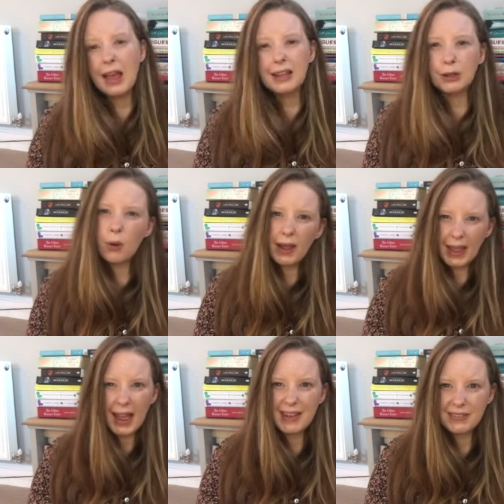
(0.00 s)
it's quite
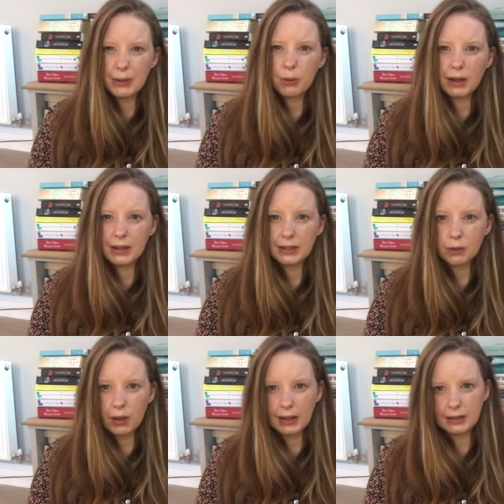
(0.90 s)
a heavy one, it's
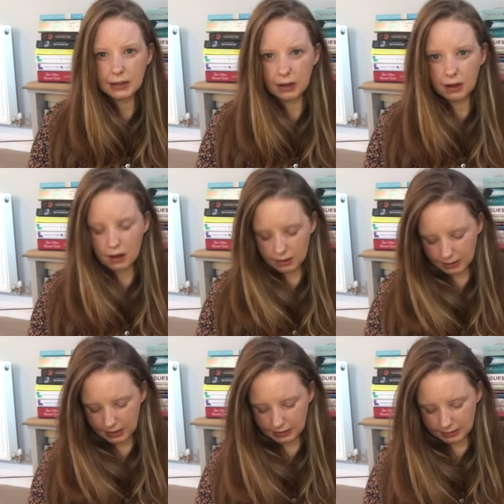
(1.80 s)
quite dark.
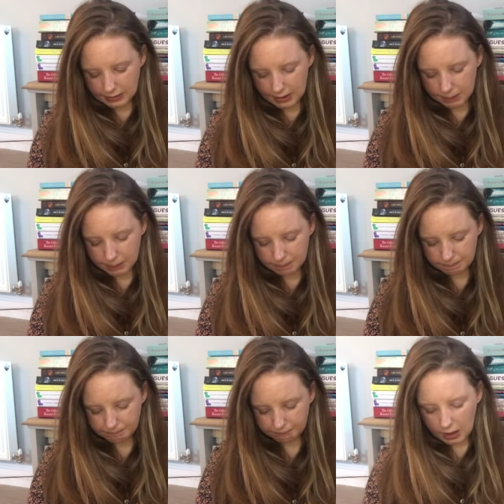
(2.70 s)
It's
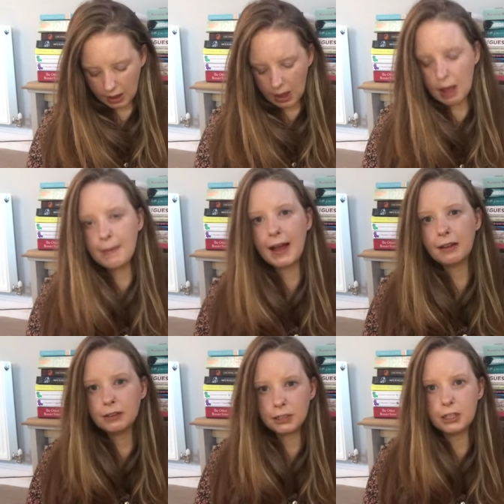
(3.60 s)
um,
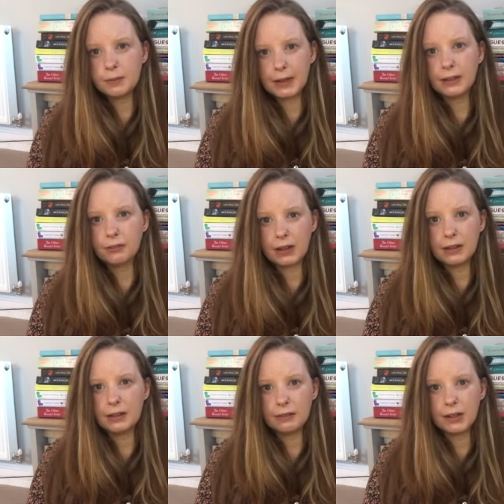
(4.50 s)
about two best
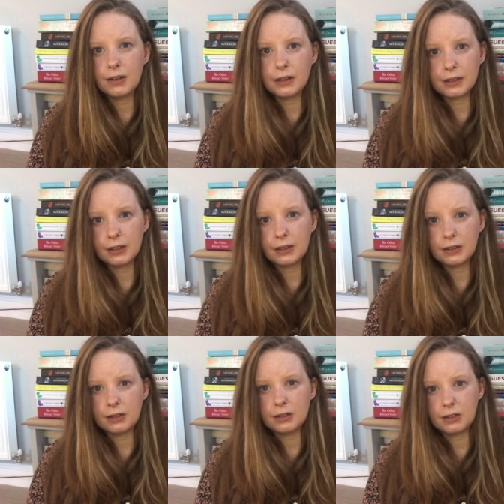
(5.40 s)
friends. They've known each other
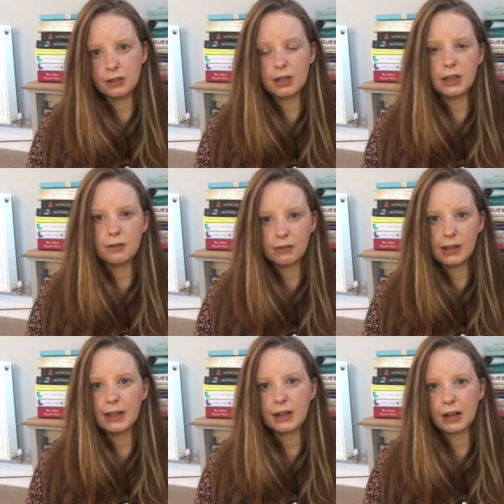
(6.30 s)
since uni, they're
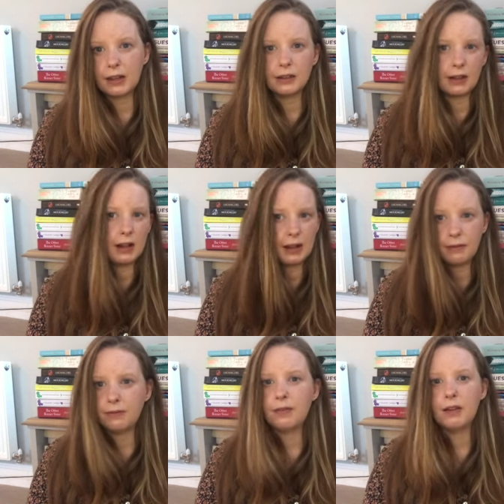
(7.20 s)
really close, they live,
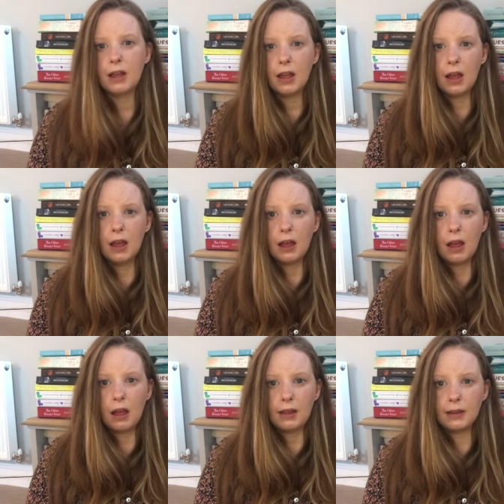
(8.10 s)

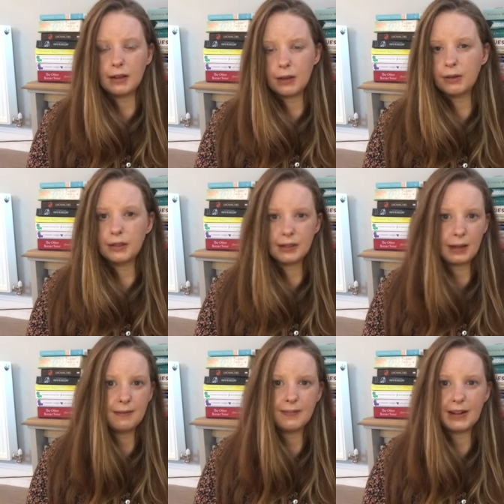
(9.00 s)
you know, in the
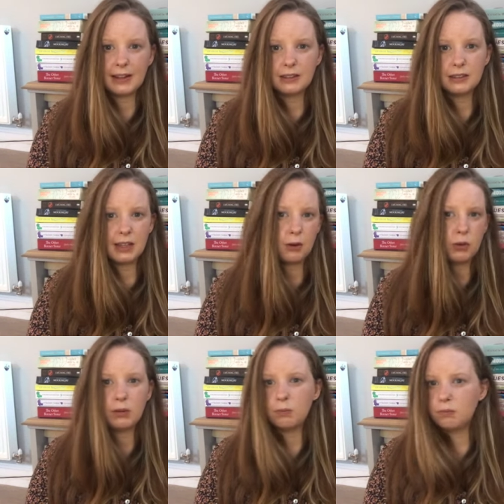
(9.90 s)
same village, they always,